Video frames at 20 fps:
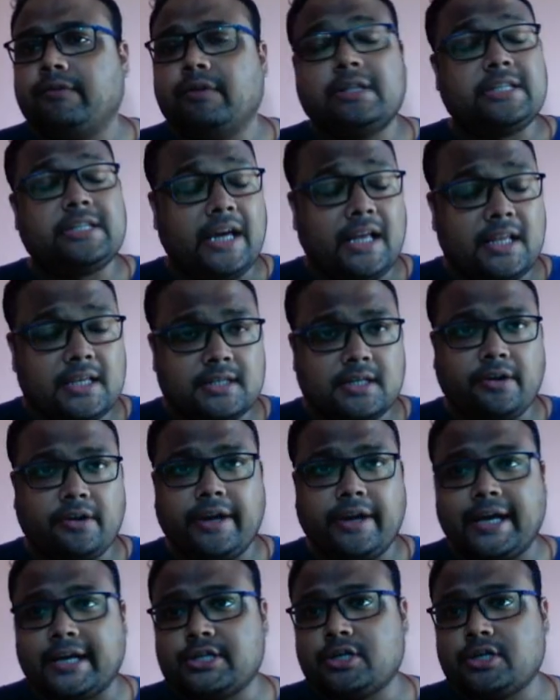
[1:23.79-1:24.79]
change the
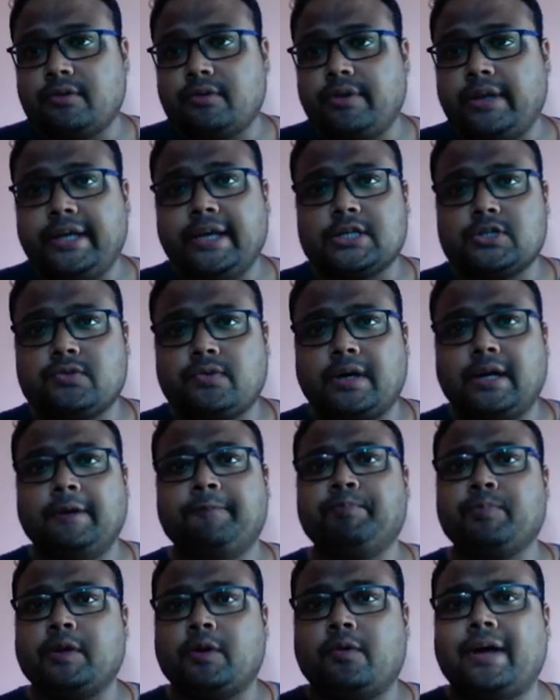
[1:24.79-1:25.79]
direction of DXY.
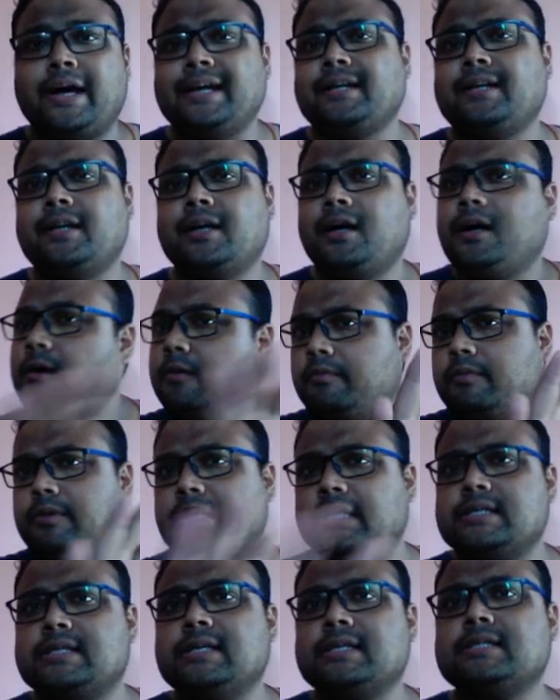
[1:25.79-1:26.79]
Right now,
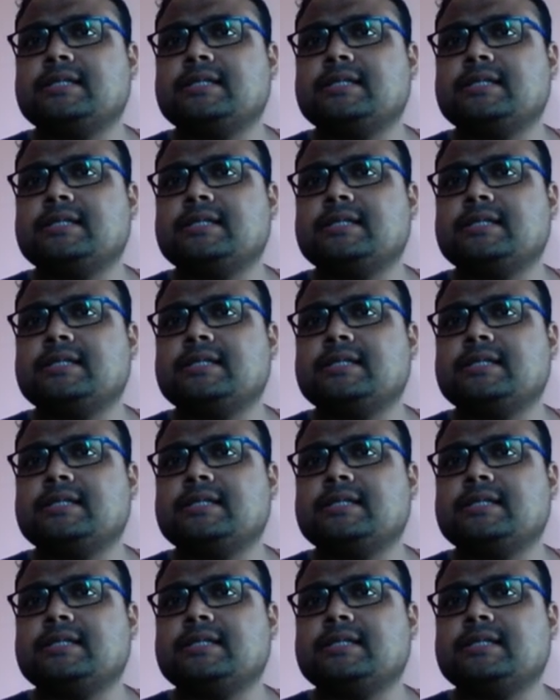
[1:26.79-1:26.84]
this